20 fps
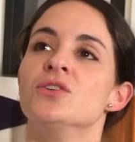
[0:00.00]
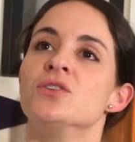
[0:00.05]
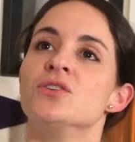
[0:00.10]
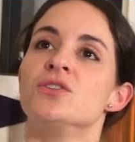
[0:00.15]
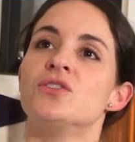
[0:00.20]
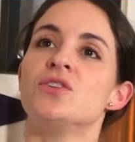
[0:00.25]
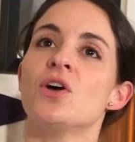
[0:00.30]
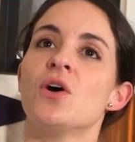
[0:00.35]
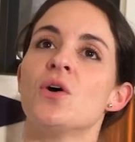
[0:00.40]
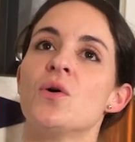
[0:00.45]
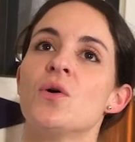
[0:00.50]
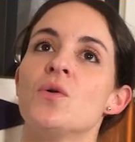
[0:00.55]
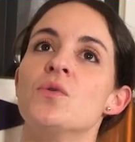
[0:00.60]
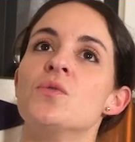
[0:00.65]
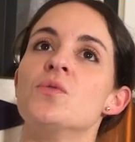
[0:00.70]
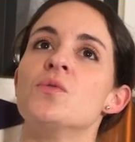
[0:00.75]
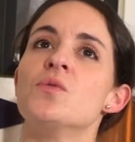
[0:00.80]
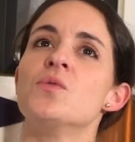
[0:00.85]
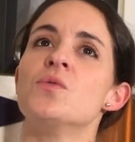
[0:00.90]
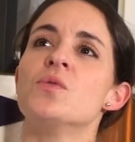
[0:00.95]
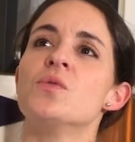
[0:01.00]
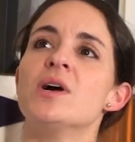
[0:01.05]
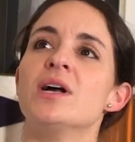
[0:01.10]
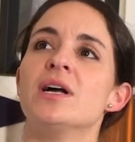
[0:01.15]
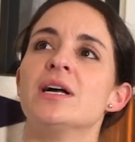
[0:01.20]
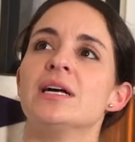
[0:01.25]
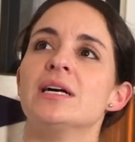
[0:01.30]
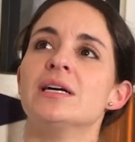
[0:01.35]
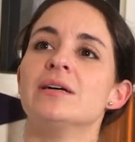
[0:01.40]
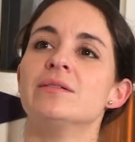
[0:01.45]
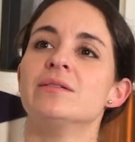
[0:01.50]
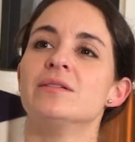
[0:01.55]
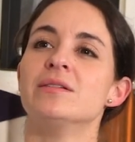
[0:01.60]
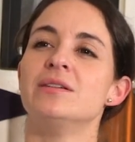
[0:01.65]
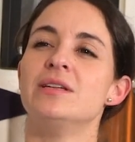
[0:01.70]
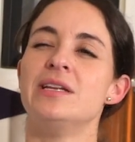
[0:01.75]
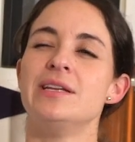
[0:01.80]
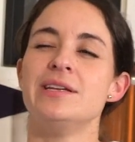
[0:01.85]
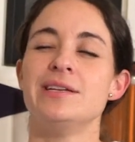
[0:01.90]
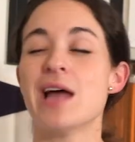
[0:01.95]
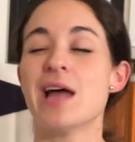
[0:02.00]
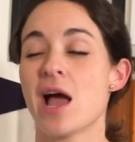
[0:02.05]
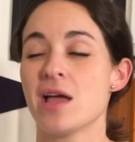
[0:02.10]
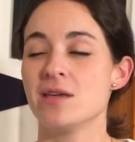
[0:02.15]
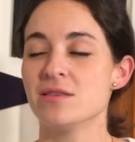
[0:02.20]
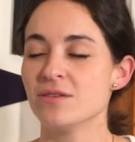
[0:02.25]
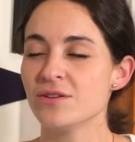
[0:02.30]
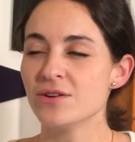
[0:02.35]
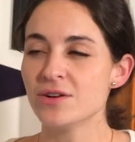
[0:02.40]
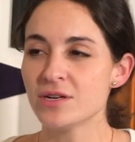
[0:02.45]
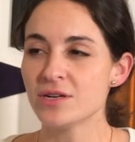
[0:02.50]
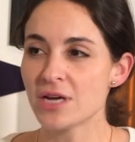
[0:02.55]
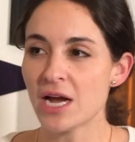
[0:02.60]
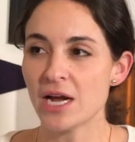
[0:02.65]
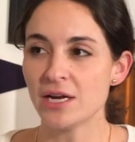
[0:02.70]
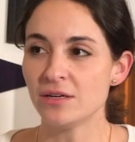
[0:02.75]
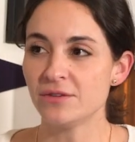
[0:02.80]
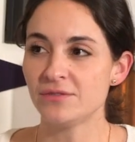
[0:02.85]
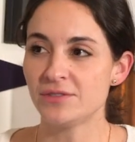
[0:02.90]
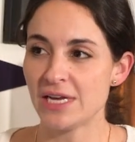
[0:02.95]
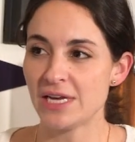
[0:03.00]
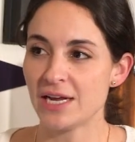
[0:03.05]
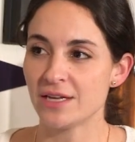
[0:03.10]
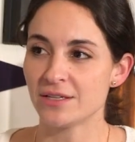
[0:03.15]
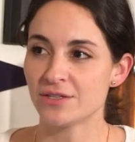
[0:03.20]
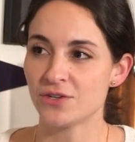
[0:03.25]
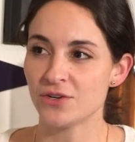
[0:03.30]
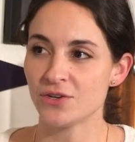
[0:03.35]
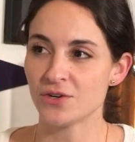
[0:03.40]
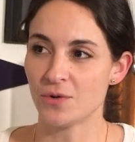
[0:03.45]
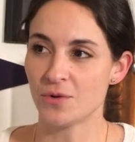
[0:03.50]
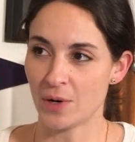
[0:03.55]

So neither kind of to answer your